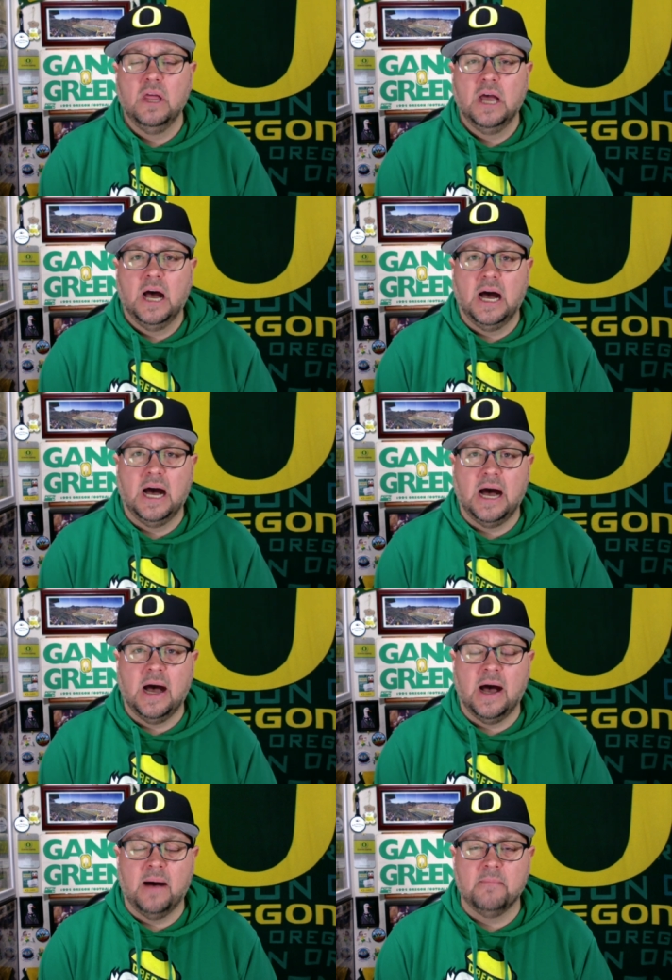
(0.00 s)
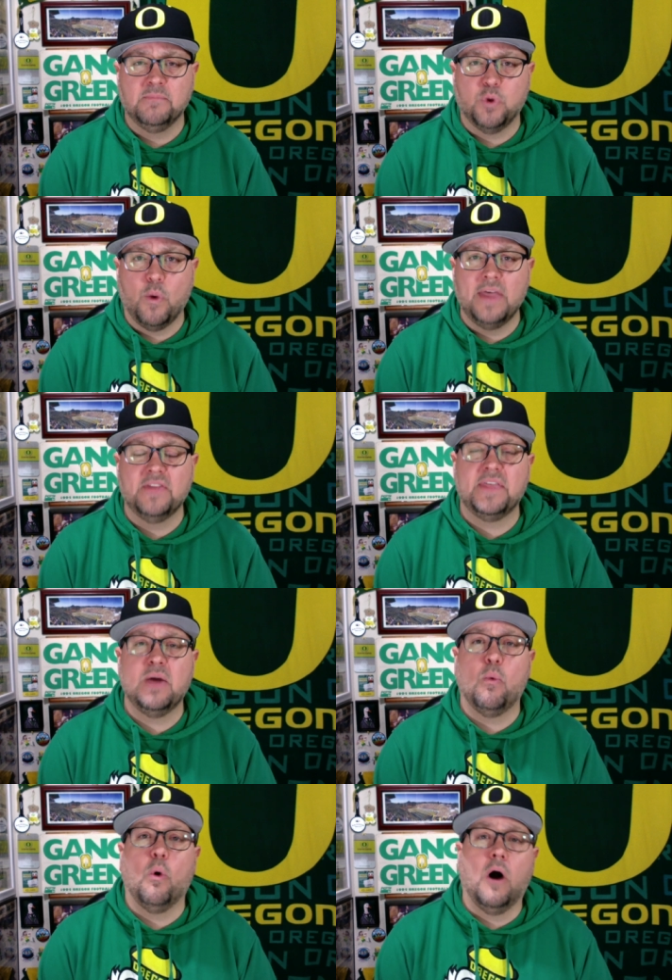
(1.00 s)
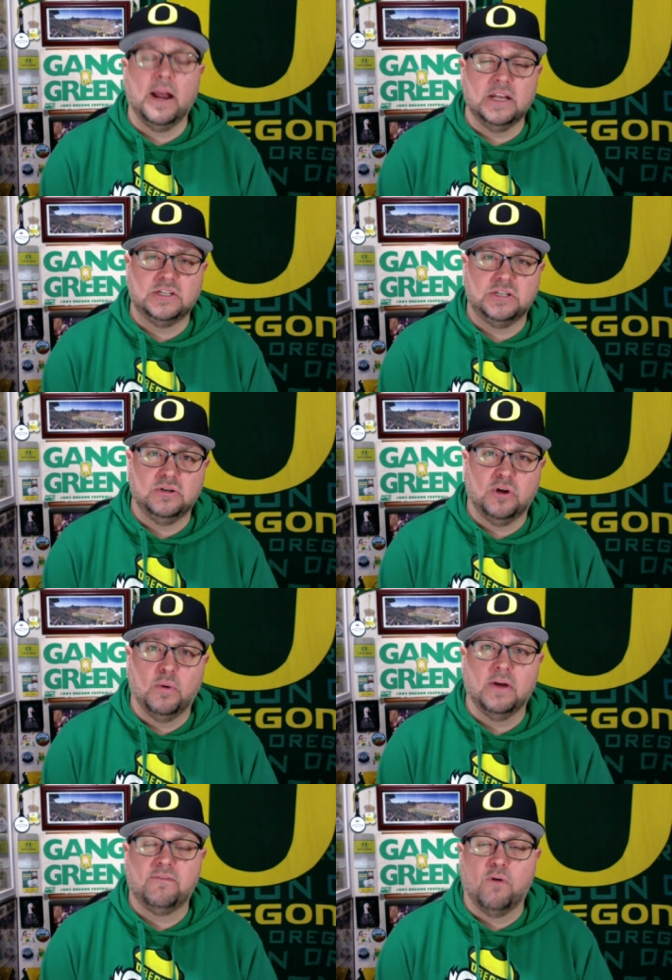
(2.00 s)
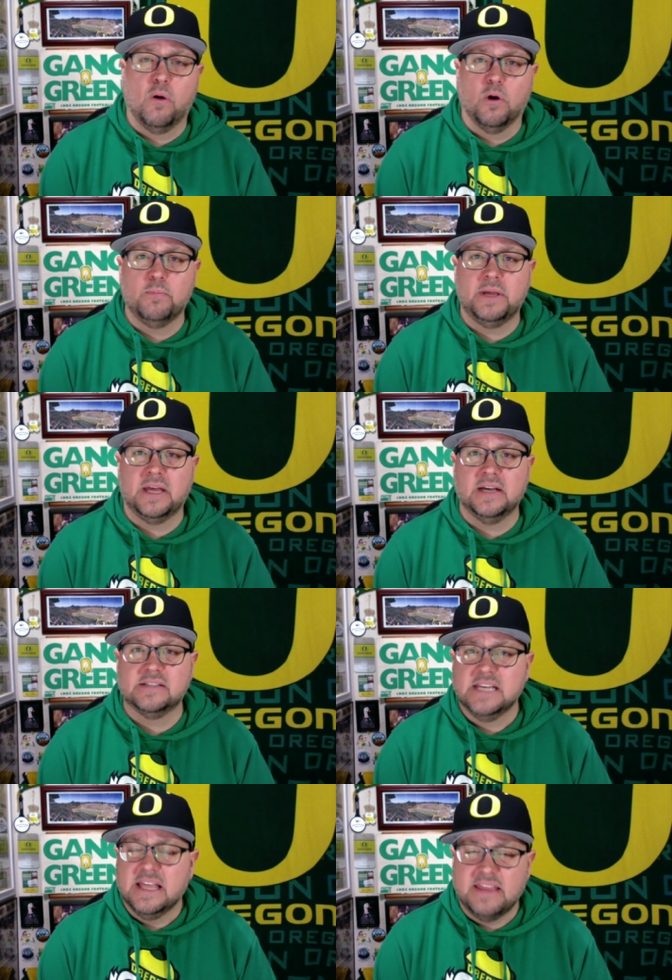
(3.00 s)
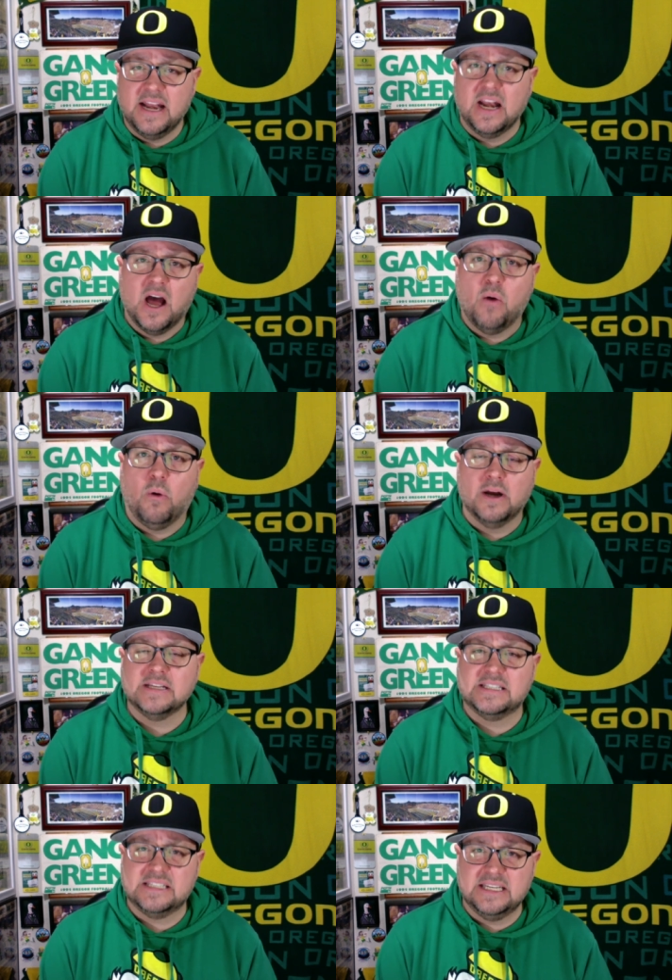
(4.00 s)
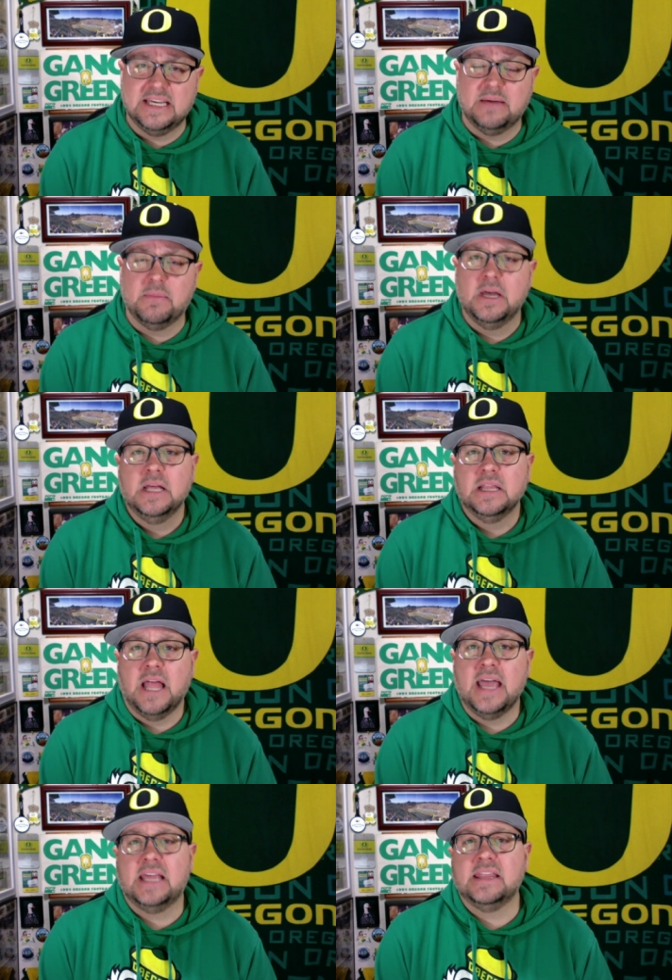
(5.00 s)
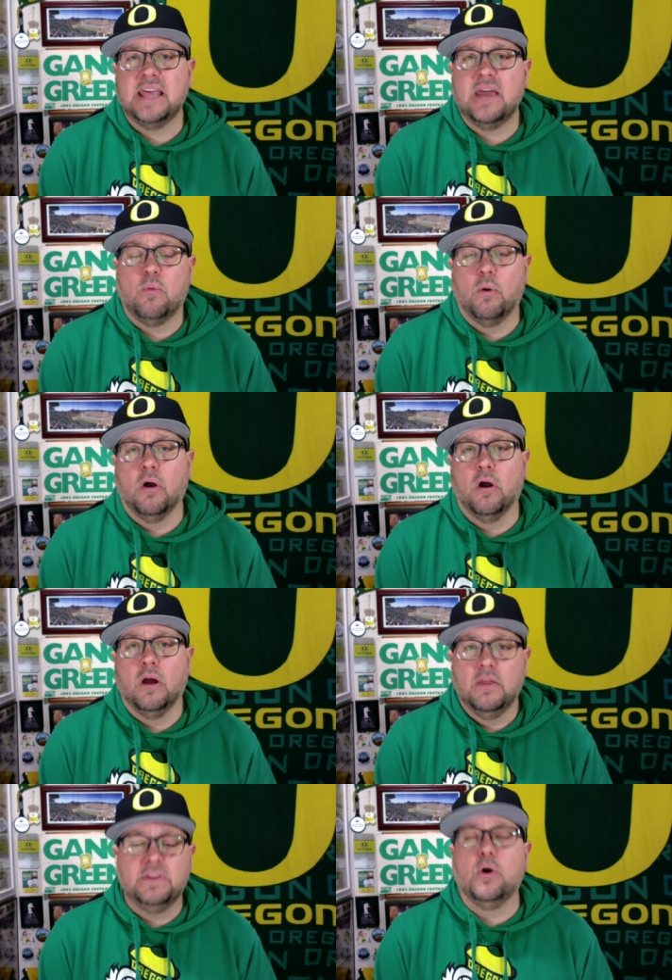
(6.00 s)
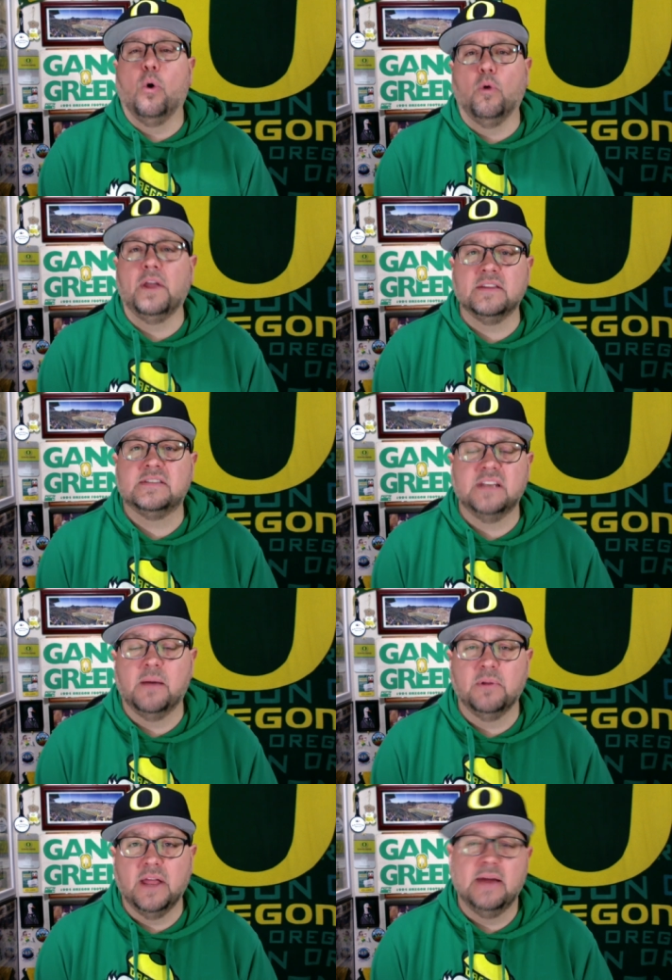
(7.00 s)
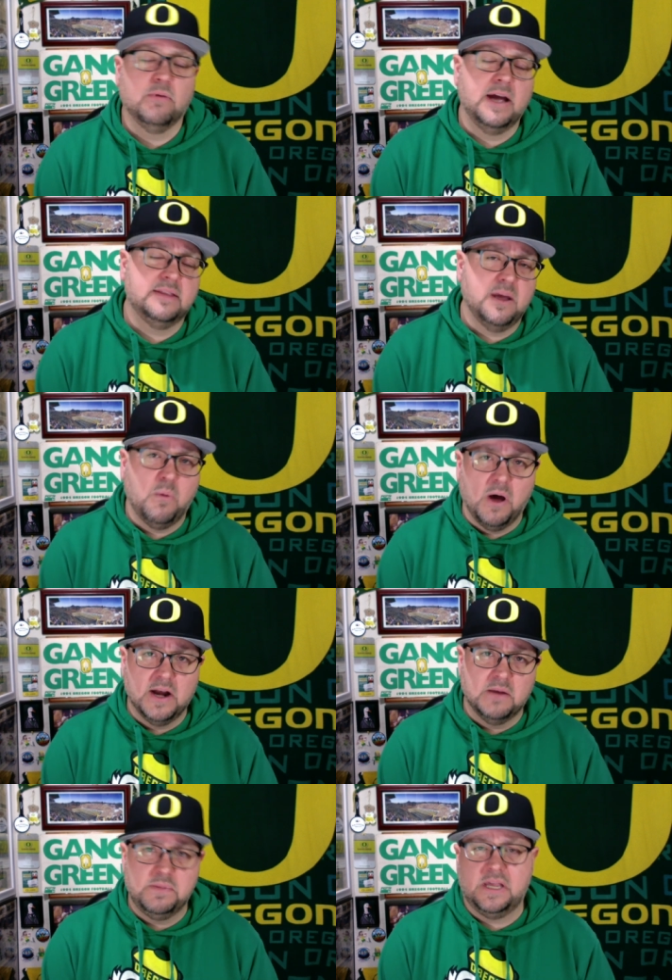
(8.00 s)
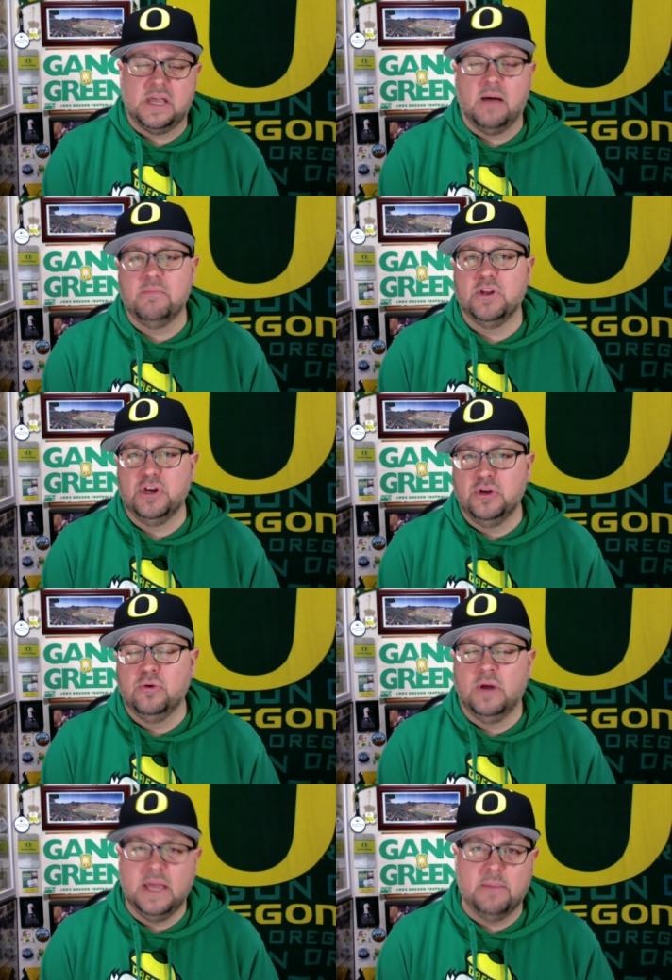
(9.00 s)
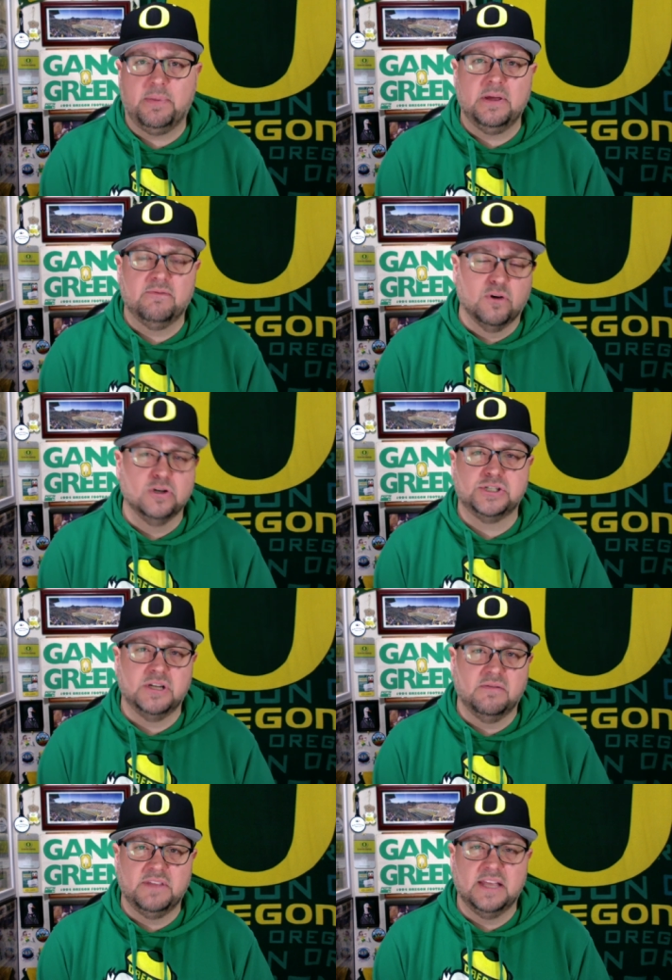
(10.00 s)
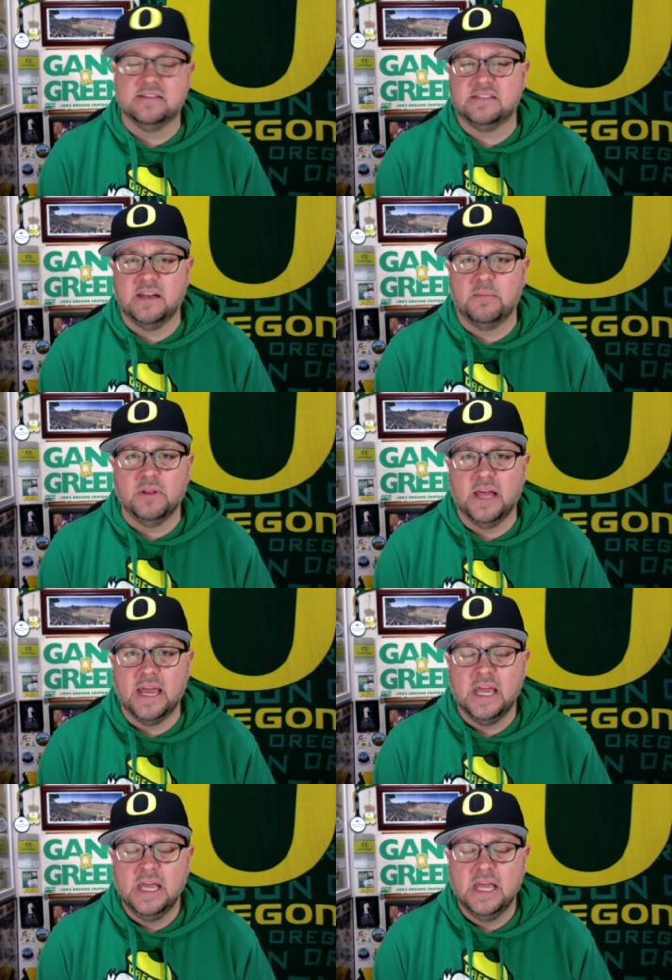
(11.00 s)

um, the way that they wanted to going forward because they did not want to seem like they were the old NCAA, right? They wanted to become the new hip version of the NCAA